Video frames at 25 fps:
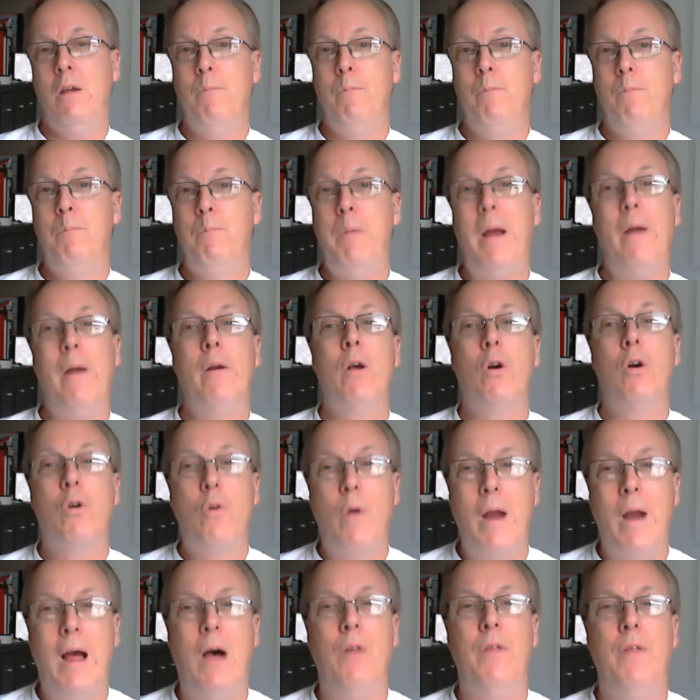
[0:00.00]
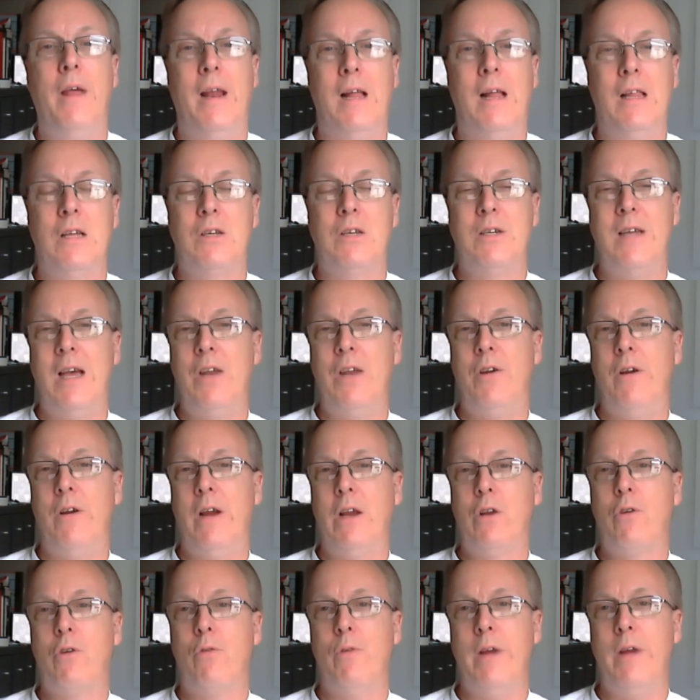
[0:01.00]
burial ground that Alexander
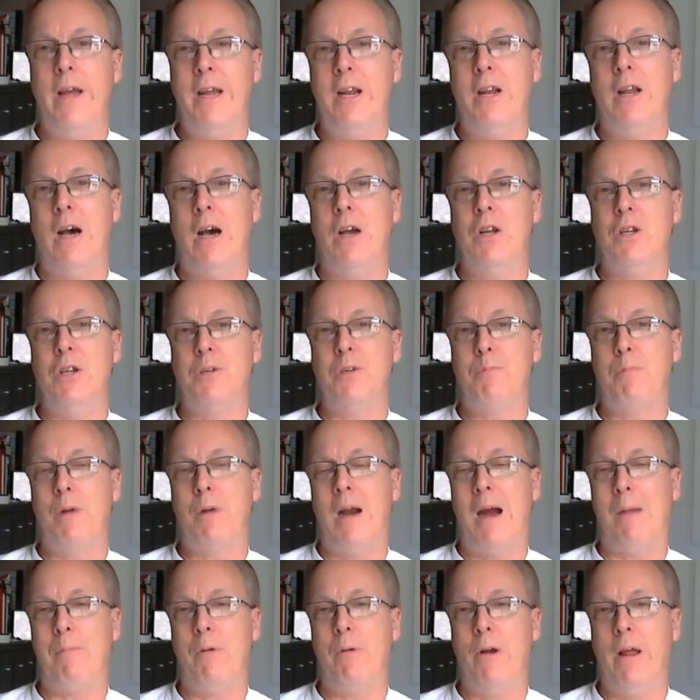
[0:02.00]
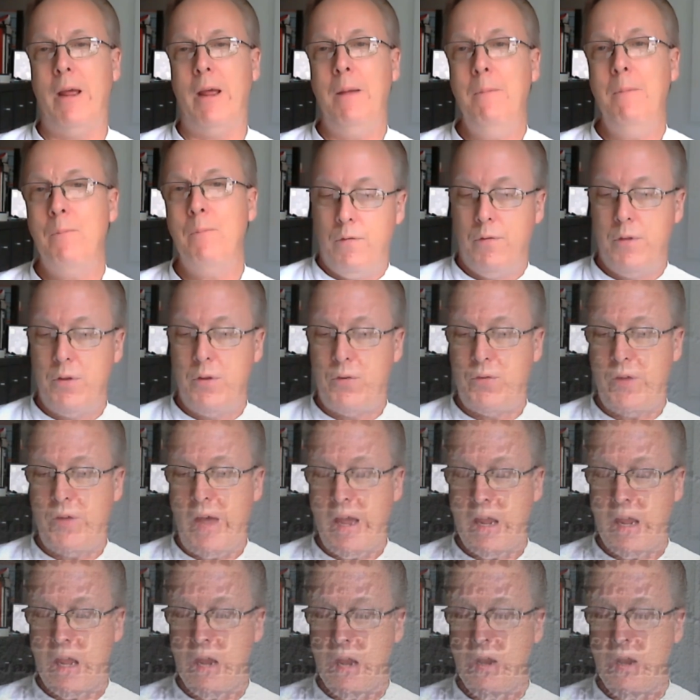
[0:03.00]
had created on his property. The second